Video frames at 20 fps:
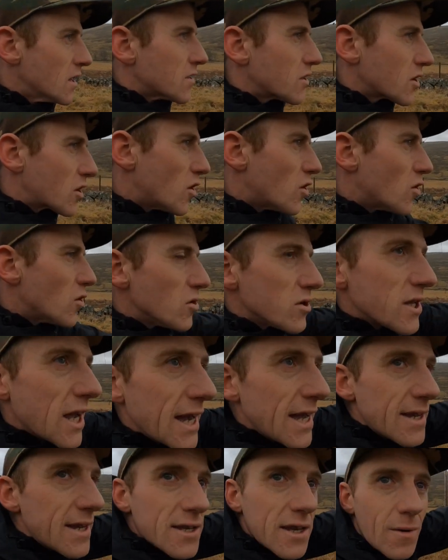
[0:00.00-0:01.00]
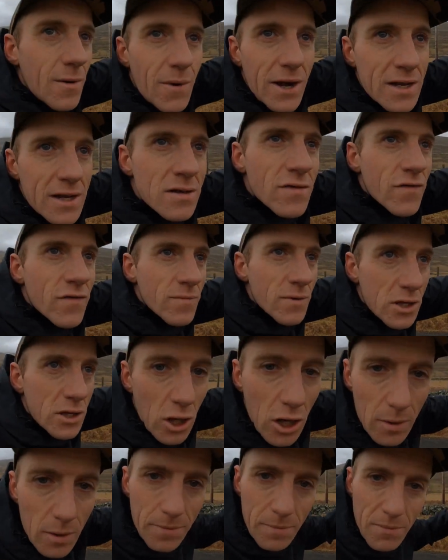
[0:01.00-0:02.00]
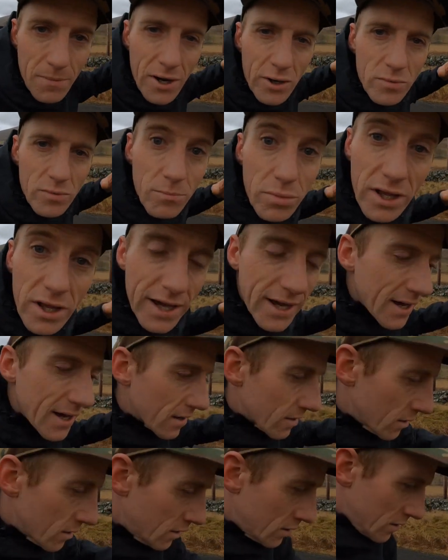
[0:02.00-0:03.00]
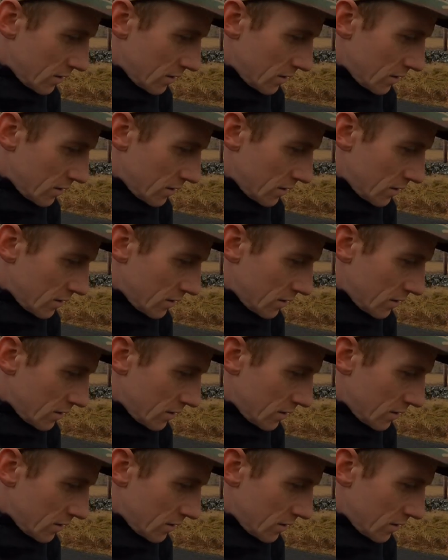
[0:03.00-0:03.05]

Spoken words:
the cold icy wind from the top of Mount Blair.